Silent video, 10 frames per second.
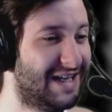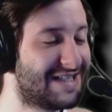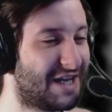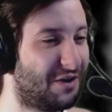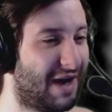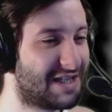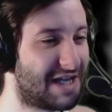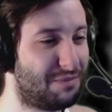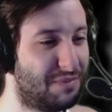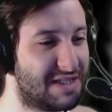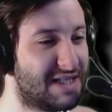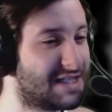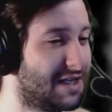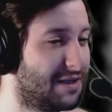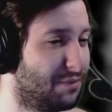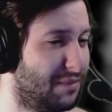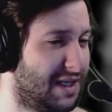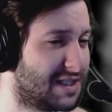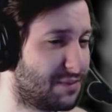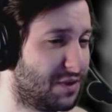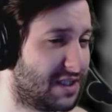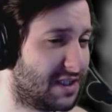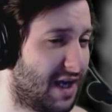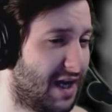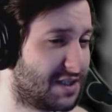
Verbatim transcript: So, as a business, that means putting uh,